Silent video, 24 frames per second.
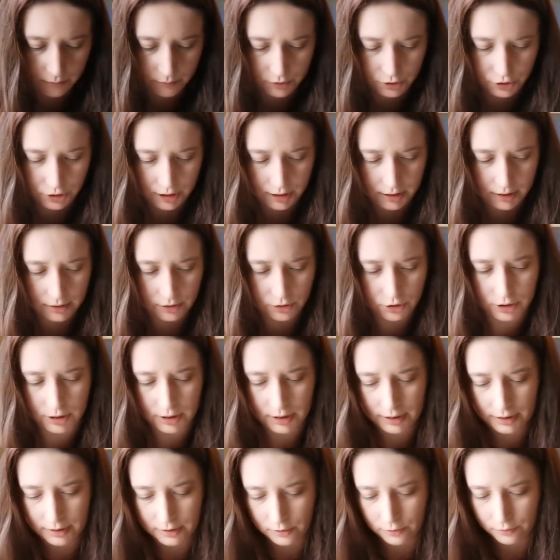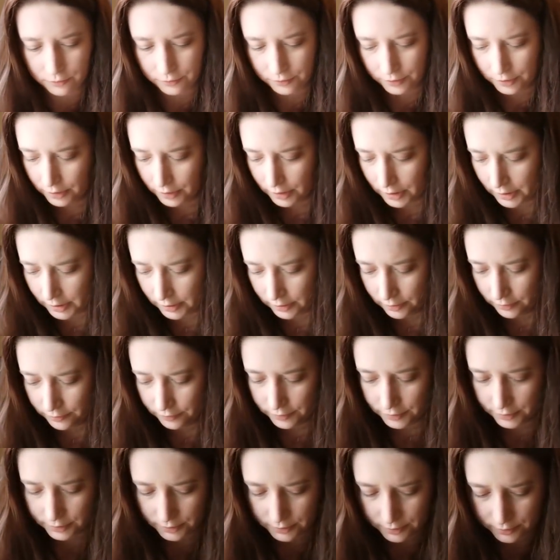that I would change and I'd go for their
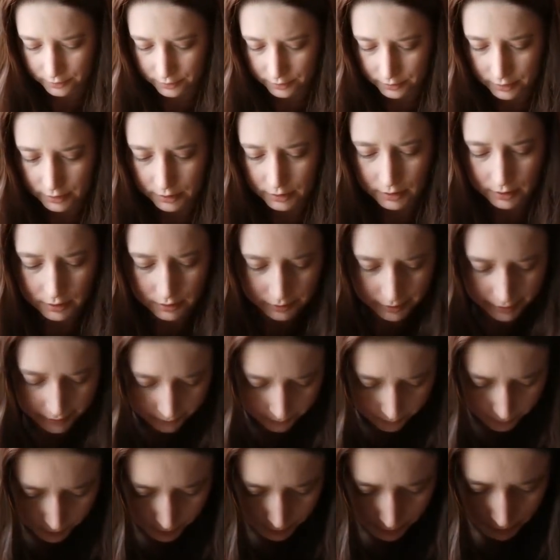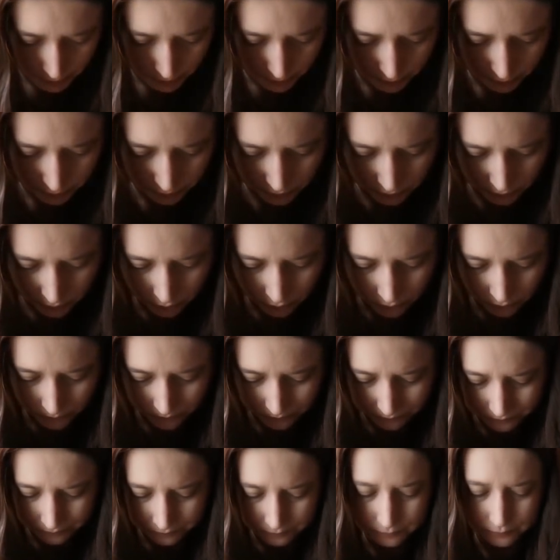colorful club. So
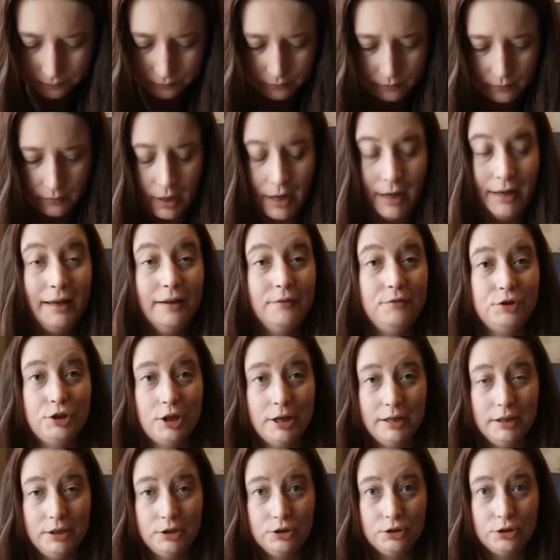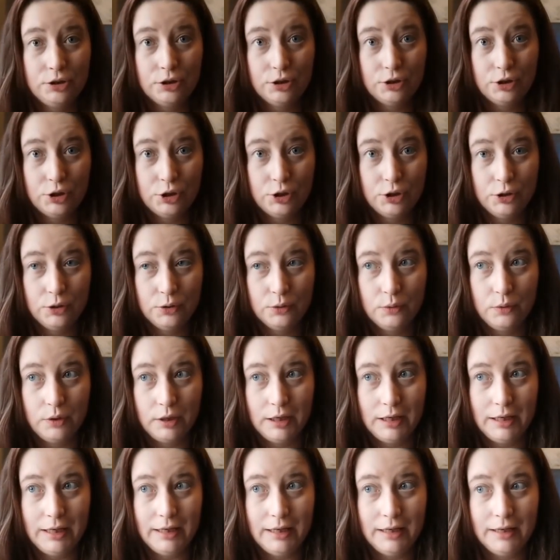I have changed to
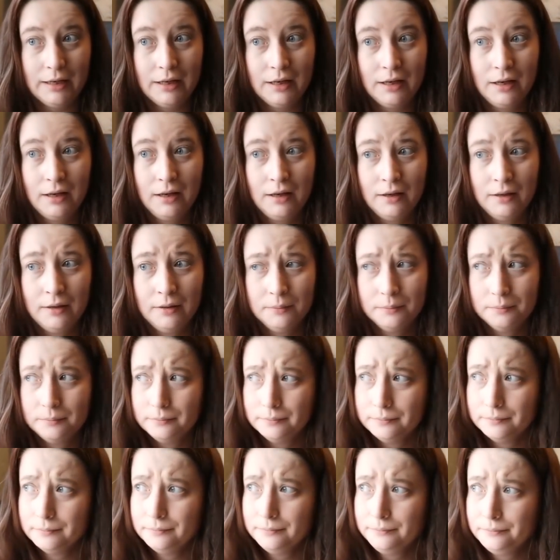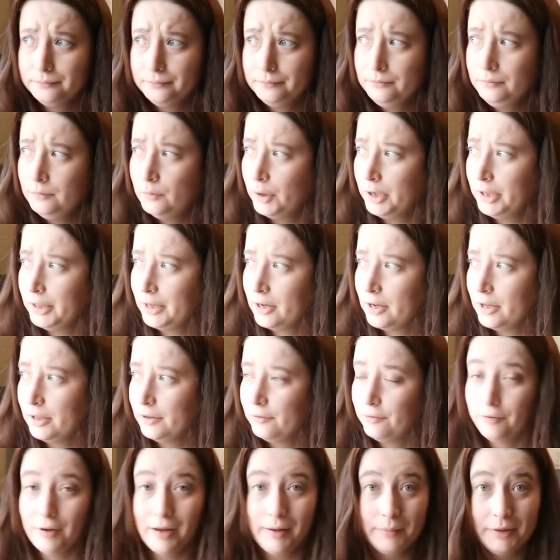the what do they
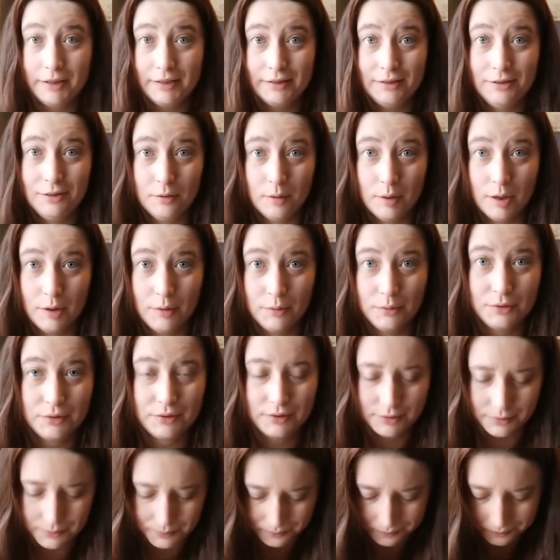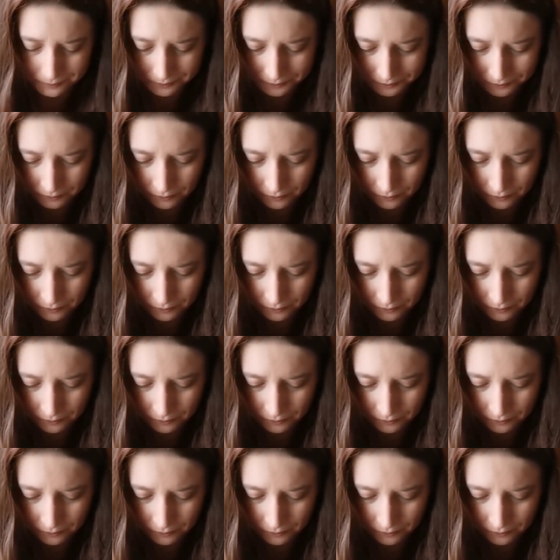call it? Famous duos.